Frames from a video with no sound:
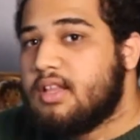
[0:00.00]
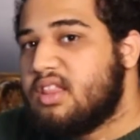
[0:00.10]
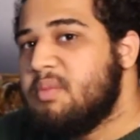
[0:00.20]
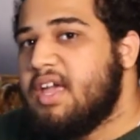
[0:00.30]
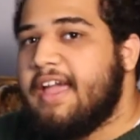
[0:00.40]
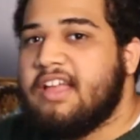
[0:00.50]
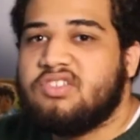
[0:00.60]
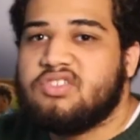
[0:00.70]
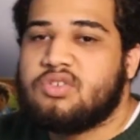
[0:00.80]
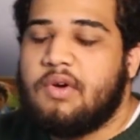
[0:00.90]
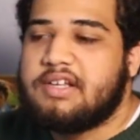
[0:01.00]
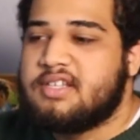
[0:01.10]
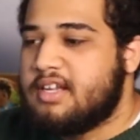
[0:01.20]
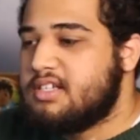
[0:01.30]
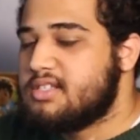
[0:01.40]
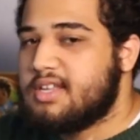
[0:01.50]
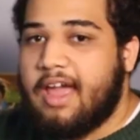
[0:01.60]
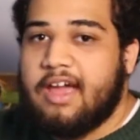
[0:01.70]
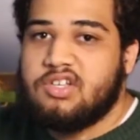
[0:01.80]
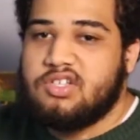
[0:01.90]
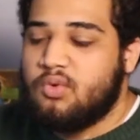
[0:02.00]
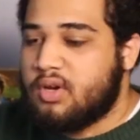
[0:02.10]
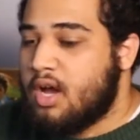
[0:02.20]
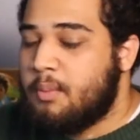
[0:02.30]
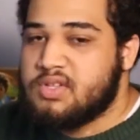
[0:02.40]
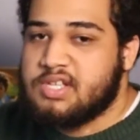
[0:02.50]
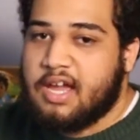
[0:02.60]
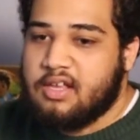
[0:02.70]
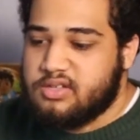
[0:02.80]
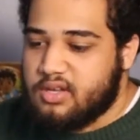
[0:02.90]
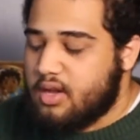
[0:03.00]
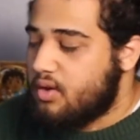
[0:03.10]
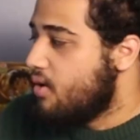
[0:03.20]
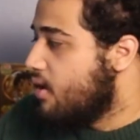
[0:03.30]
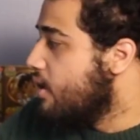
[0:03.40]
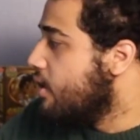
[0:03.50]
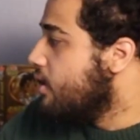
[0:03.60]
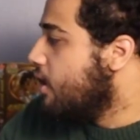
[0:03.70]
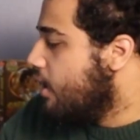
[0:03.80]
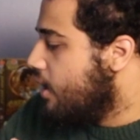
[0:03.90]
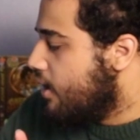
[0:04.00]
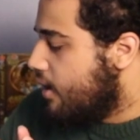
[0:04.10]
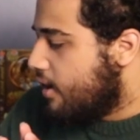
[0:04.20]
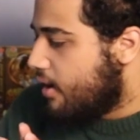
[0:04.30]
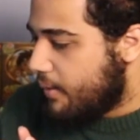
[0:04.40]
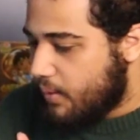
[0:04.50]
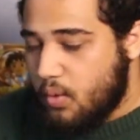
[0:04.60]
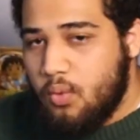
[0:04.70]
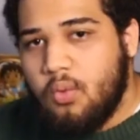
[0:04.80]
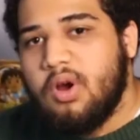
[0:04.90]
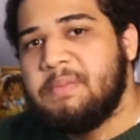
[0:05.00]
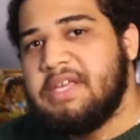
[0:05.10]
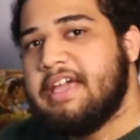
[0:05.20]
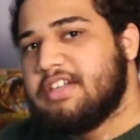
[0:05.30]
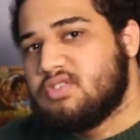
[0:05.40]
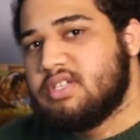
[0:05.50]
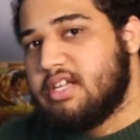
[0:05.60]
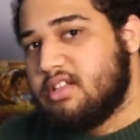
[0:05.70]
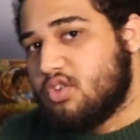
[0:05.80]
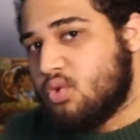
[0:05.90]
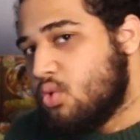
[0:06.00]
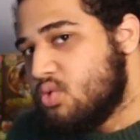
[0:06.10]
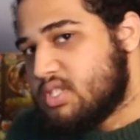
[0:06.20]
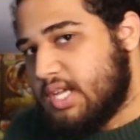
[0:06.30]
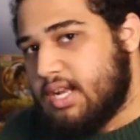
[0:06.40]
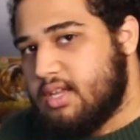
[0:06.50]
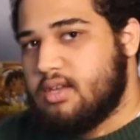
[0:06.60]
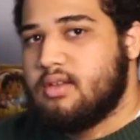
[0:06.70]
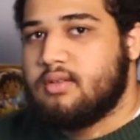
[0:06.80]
Let me answer this question I just asked you a couple seconds ago. Who would be interested in the Google Stadia?